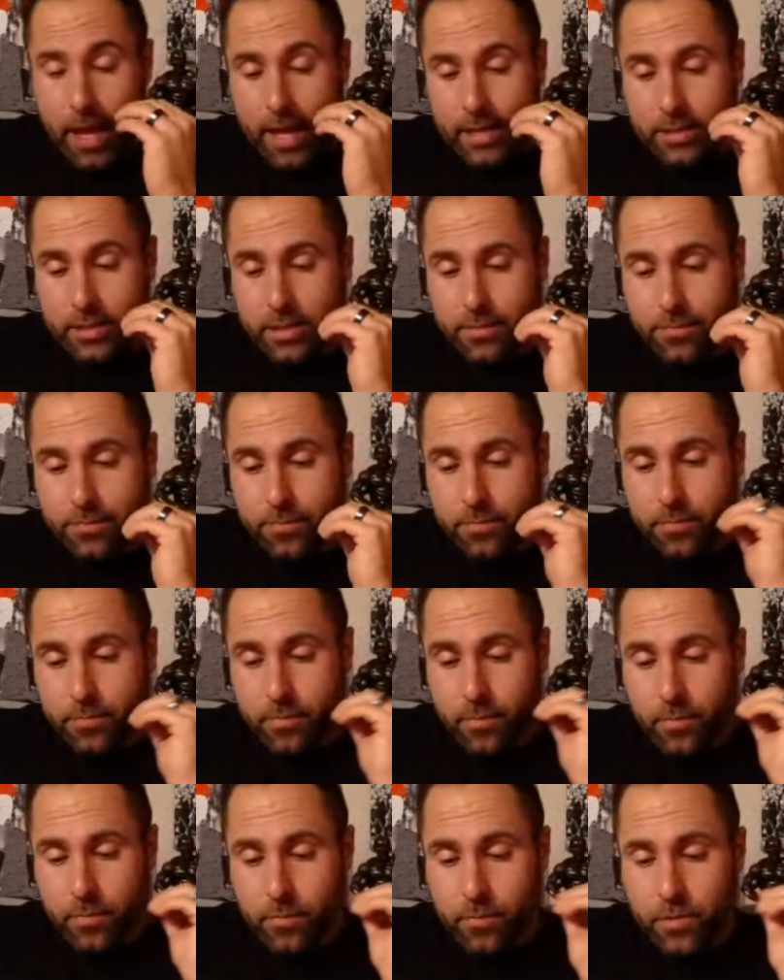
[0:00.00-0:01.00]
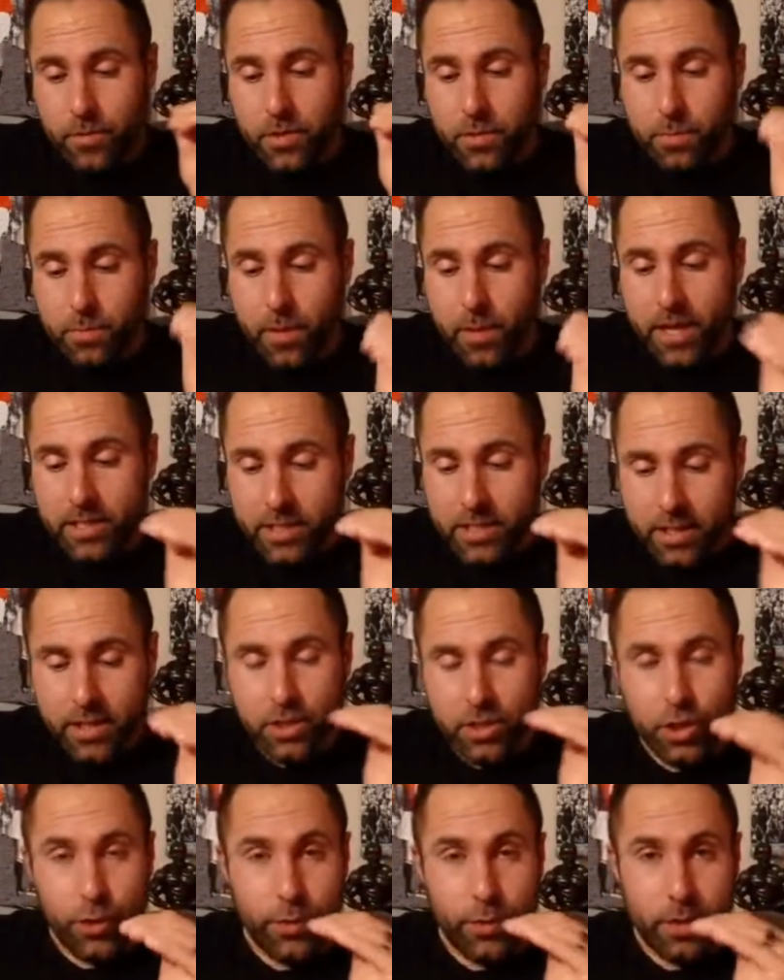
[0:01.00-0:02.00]
And
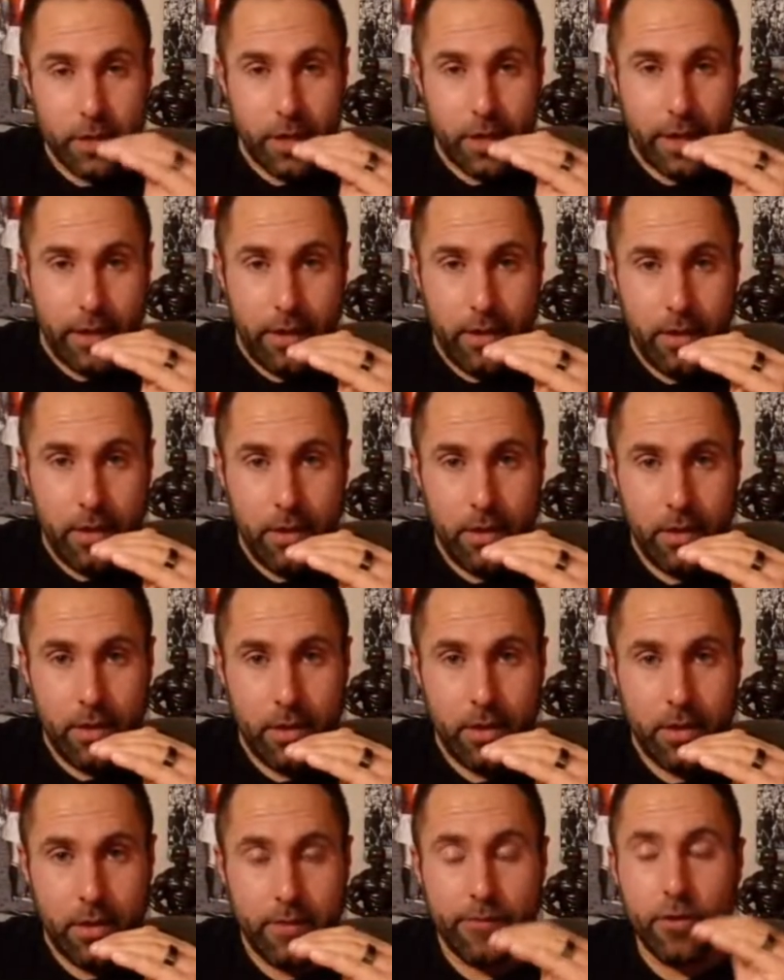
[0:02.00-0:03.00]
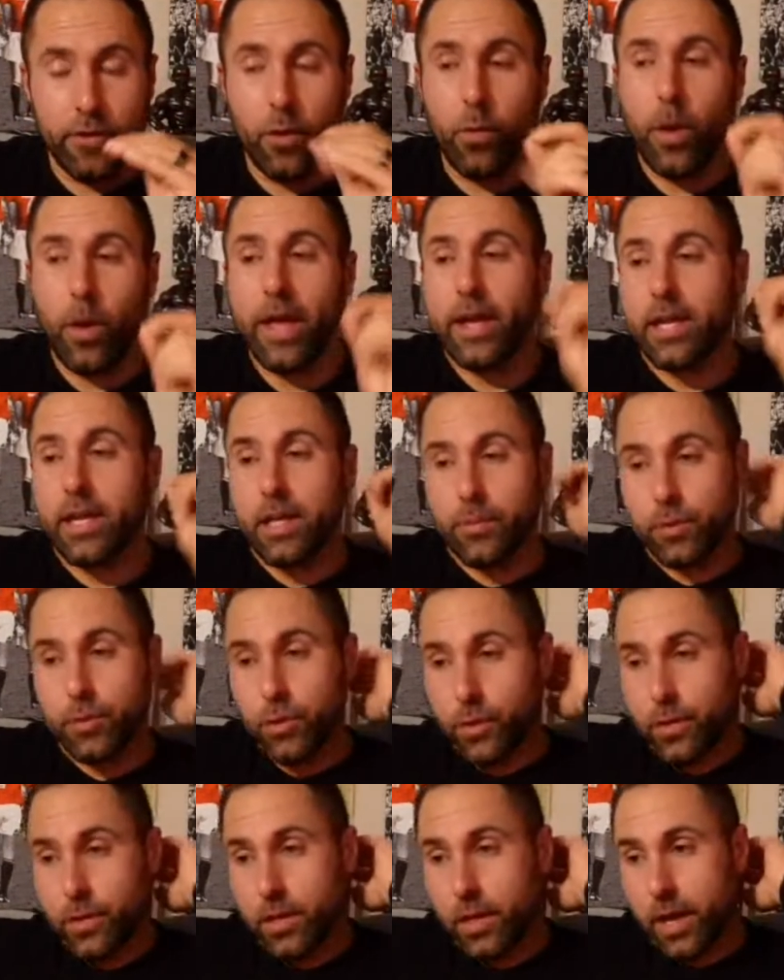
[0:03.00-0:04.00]
especially during the night, if you're waking up
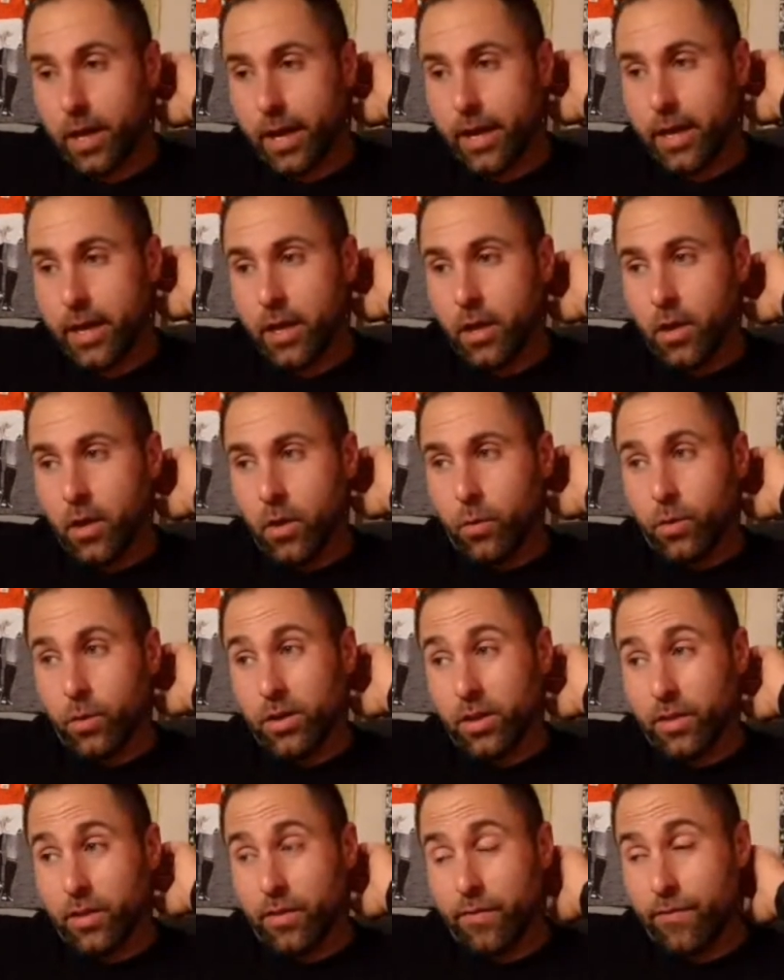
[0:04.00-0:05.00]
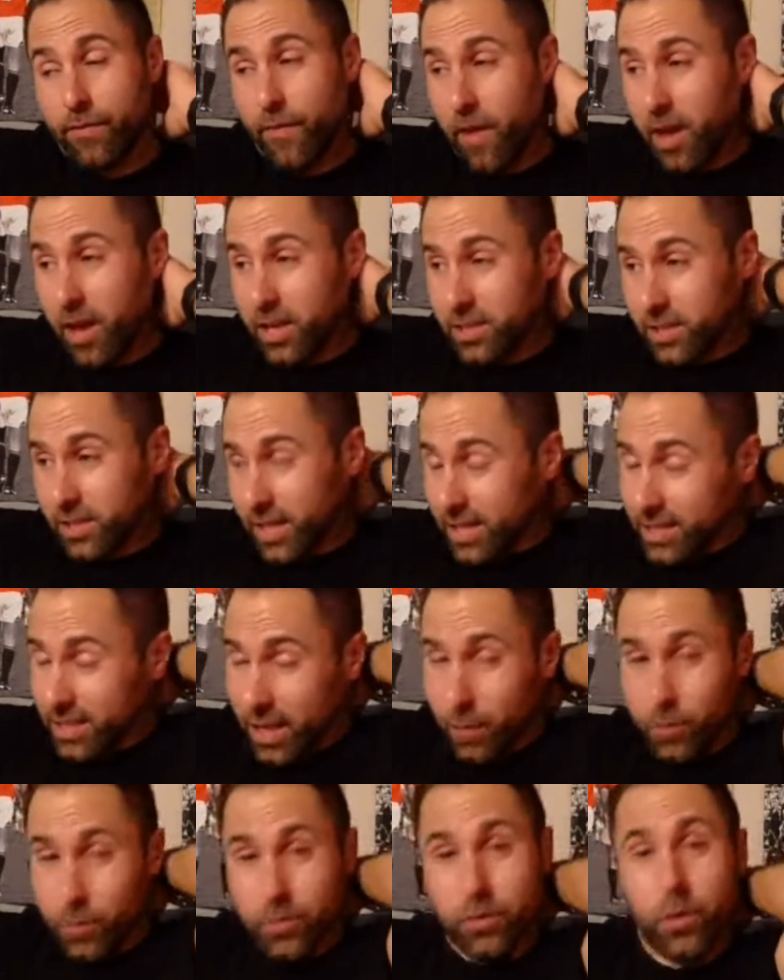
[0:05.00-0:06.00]
during the night, one of the first
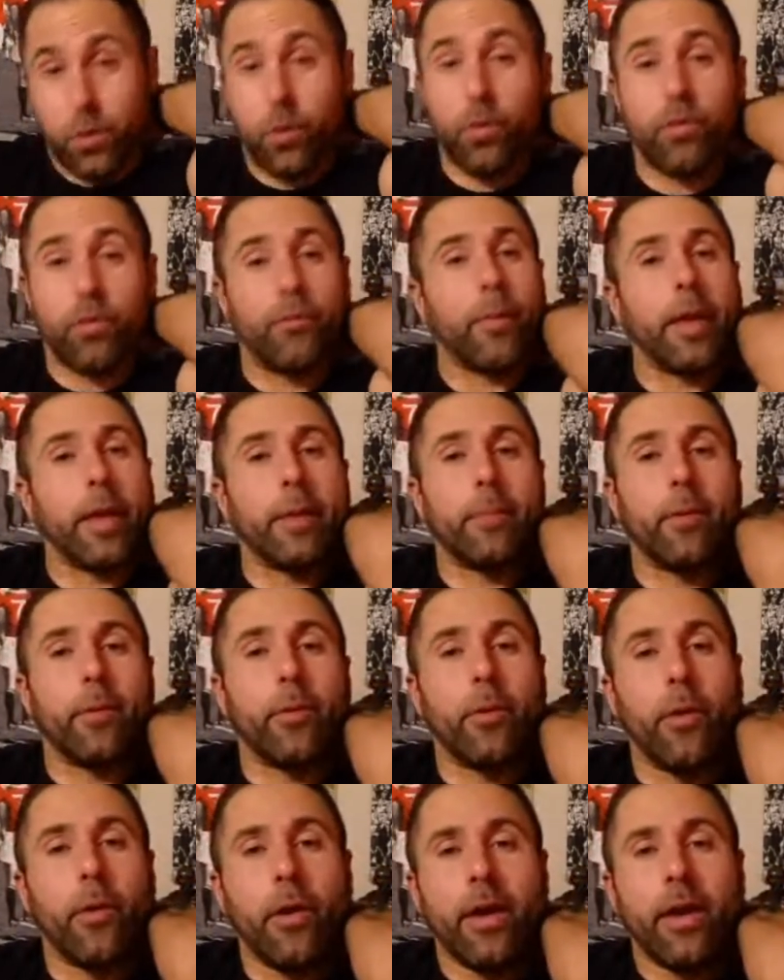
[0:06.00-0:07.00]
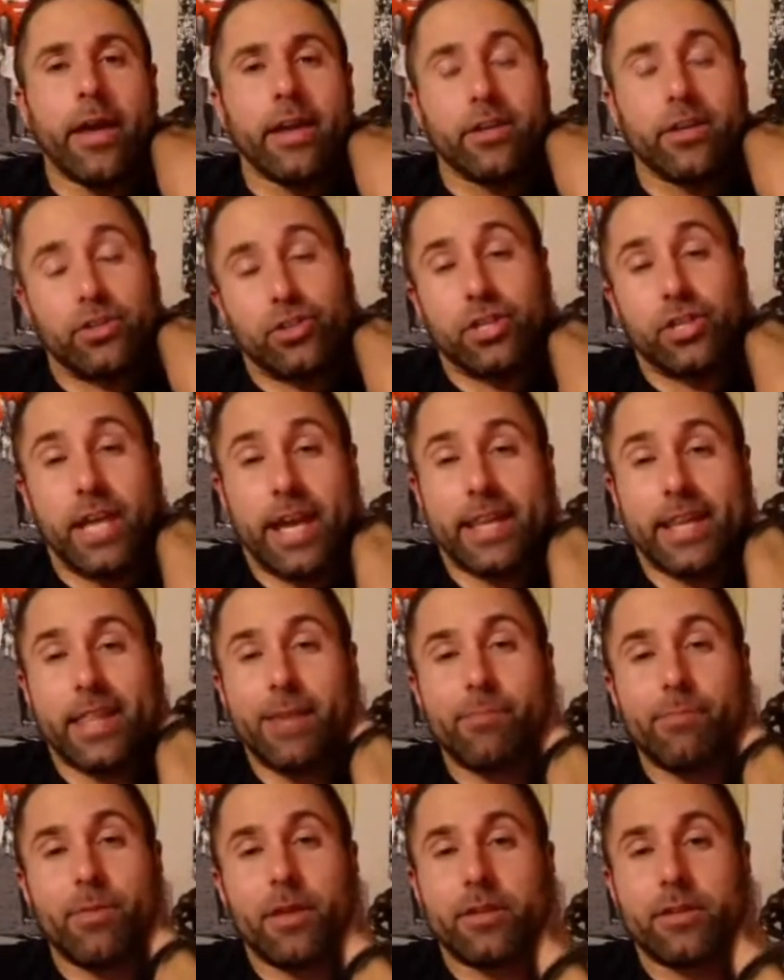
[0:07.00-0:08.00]
things I will do with people is check
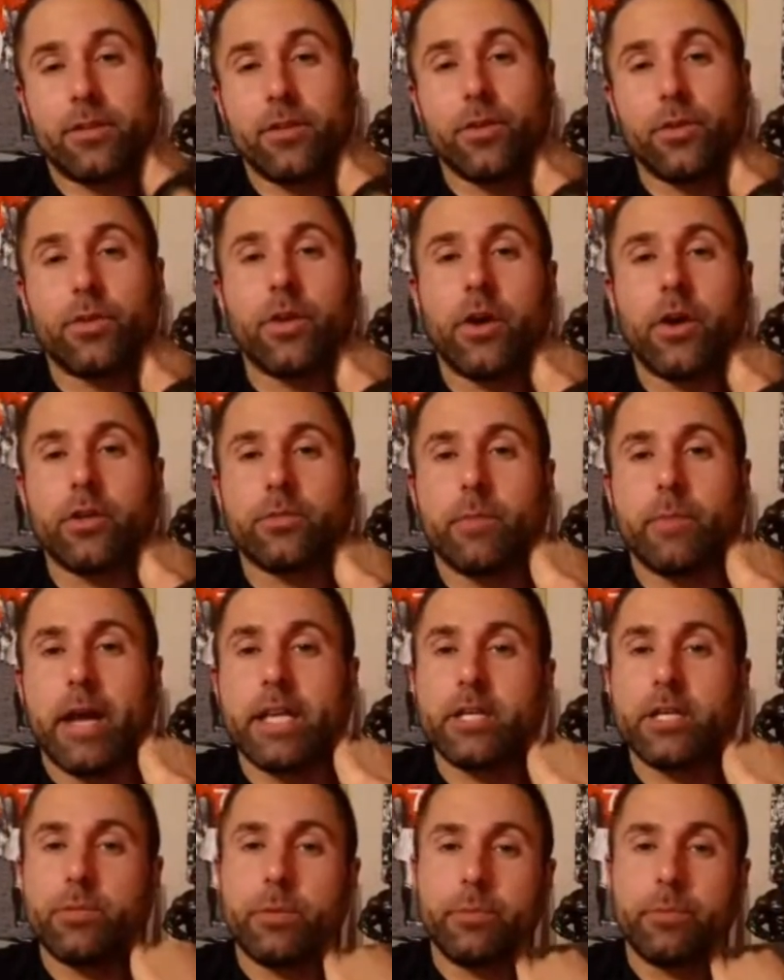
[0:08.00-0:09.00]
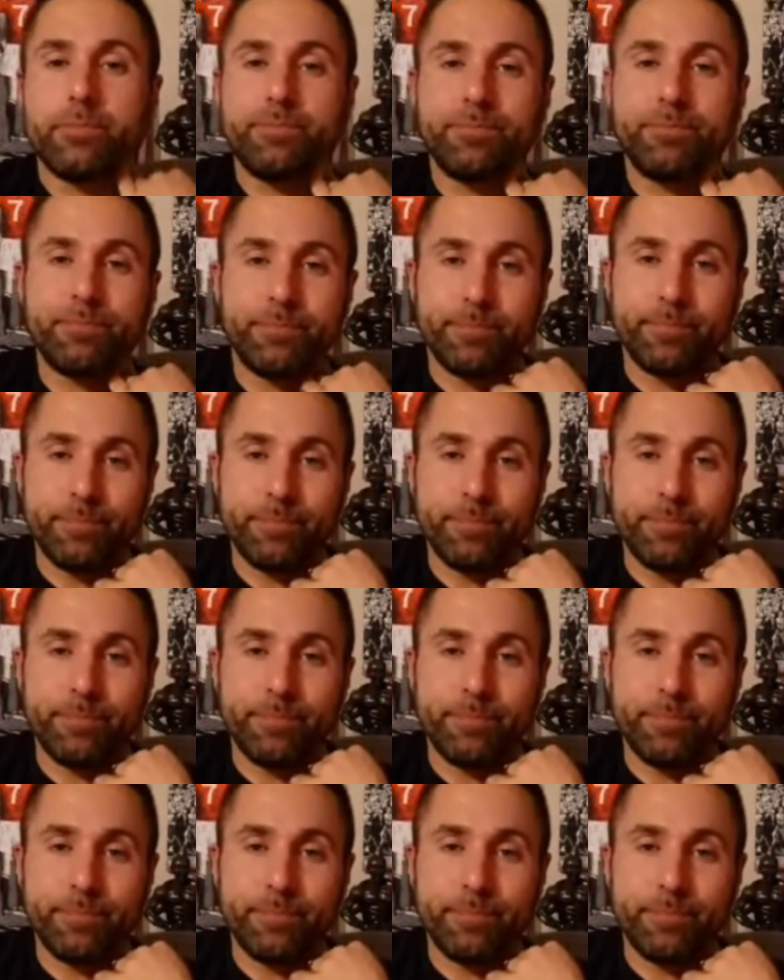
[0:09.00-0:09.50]
their blood glucose management.